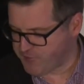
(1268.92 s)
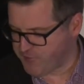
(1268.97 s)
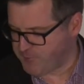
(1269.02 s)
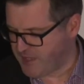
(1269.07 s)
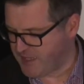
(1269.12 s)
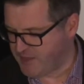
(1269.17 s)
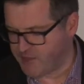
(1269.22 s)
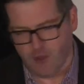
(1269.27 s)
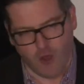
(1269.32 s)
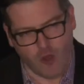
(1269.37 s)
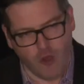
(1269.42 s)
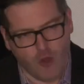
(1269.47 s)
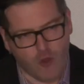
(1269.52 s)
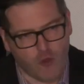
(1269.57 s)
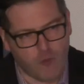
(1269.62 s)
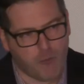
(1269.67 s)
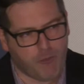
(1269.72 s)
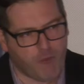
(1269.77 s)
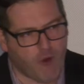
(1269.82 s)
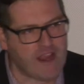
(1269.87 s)
for me.
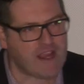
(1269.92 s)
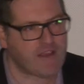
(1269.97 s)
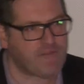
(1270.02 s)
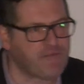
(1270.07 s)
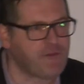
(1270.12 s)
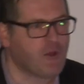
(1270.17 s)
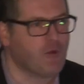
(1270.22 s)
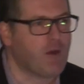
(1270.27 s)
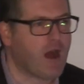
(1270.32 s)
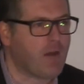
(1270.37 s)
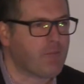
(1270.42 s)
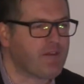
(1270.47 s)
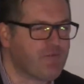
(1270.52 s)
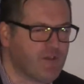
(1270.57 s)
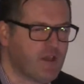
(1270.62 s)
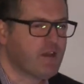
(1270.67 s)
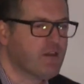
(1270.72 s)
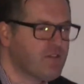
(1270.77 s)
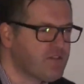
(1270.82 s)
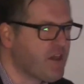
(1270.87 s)
Break film up. If
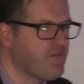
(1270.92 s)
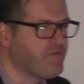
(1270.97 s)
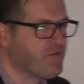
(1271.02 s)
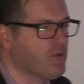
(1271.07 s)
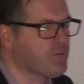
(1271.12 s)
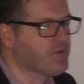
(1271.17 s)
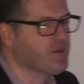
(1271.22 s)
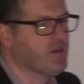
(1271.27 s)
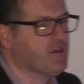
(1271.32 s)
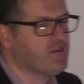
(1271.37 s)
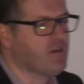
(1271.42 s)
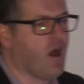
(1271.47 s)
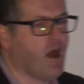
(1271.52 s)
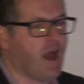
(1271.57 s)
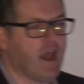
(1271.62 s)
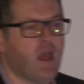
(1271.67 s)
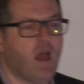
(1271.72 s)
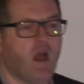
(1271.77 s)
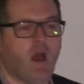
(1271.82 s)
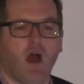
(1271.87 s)
you're going to say film's going to
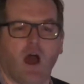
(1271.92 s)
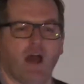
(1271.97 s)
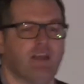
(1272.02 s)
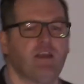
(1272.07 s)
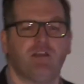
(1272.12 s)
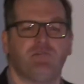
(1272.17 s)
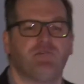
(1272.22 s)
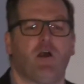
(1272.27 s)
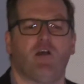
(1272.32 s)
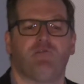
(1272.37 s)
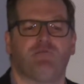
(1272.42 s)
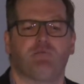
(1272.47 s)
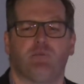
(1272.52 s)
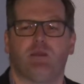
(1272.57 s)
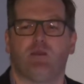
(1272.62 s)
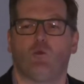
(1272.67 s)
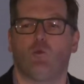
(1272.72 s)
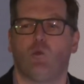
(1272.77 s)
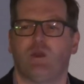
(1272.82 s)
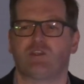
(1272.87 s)
die, identify for
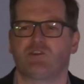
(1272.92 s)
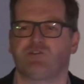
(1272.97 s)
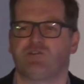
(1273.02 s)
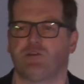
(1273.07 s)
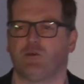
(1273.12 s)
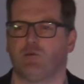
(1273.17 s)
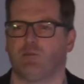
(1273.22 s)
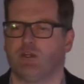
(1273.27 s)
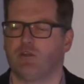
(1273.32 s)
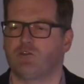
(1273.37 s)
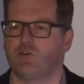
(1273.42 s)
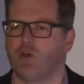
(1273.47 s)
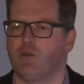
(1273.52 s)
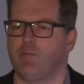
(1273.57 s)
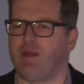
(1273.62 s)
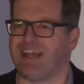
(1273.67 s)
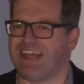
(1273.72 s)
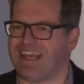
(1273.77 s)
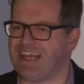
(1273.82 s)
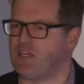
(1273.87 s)
me which film. You're talking
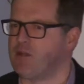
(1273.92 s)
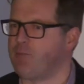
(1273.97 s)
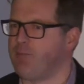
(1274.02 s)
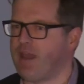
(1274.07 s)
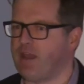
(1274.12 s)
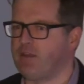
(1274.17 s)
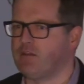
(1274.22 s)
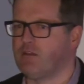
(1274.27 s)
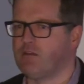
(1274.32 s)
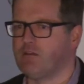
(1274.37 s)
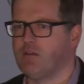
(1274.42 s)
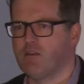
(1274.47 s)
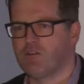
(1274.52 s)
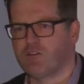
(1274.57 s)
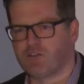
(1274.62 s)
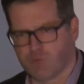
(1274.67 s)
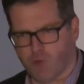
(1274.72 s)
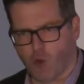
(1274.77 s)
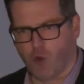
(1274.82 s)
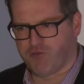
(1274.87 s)
about independent,
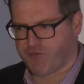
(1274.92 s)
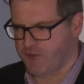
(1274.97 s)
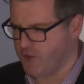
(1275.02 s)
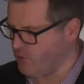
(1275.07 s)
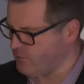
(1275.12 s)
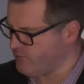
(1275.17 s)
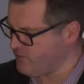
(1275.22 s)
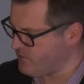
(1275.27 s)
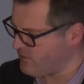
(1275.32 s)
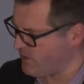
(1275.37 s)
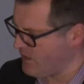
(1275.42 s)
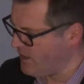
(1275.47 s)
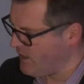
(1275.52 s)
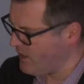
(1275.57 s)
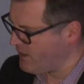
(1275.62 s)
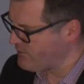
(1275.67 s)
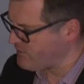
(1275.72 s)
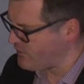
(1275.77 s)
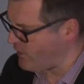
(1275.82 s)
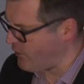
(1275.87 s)
small films?
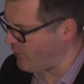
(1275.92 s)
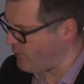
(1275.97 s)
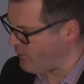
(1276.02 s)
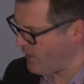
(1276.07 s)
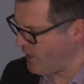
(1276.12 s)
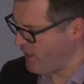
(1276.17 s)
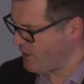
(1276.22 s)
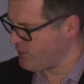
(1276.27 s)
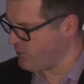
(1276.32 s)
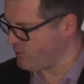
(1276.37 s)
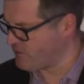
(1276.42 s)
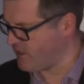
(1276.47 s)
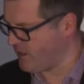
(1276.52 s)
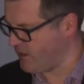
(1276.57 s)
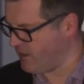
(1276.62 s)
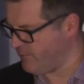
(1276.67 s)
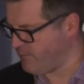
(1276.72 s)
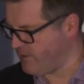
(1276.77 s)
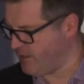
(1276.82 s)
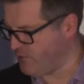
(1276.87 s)
So you're
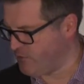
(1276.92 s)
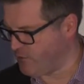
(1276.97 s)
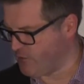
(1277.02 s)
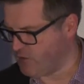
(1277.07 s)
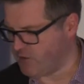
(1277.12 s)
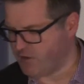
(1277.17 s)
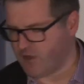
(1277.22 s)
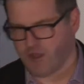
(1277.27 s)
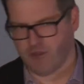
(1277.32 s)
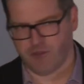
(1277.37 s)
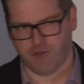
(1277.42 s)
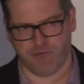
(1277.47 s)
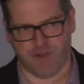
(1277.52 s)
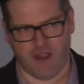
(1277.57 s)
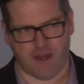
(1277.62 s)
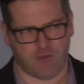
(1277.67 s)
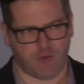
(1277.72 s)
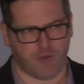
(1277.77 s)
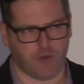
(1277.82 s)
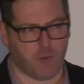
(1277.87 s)
telling me that the
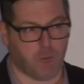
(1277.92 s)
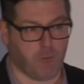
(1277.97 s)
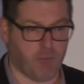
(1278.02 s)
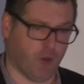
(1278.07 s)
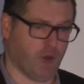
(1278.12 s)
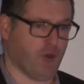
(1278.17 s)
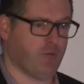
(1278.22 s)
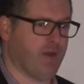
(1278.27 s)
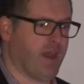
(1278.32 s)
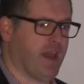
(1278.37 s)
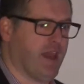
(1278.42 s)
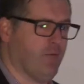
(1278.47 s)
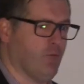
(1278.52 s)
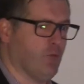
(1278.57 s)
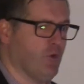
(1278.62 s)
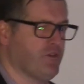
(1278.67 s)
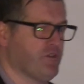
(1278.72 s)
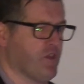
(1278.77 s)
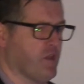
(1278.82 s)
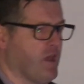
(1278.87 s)
fact that Birdman
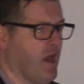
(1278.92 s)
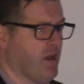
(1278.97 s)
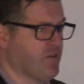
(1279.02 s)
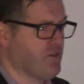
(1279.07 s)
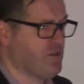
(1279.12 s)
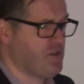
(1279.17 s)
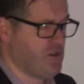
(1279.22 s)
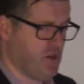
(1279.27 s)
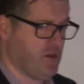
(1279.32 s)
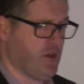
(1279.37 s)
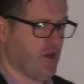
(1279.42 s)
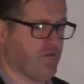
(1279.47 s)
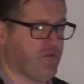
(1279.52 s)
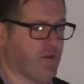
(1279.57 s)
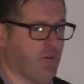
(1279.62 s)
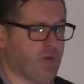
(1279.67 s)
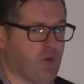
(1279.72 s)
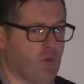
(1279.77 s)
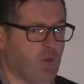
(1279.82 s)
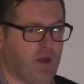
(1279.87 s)
was the last studio
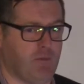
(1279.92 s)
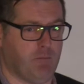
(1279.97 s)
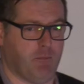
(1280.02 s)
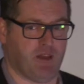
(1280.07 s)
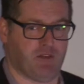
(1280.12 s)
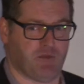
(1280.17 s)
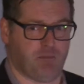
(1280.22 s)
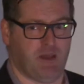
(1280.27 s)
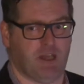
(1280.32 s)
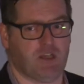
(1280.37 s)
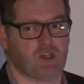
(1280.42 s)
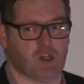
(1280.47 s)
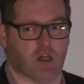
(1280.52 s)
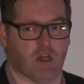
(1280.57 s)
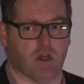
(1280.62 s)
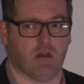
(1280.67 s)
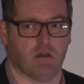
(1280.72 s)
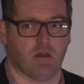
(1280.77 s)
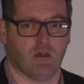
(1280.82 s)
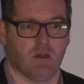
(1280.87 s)
film to win Best Picture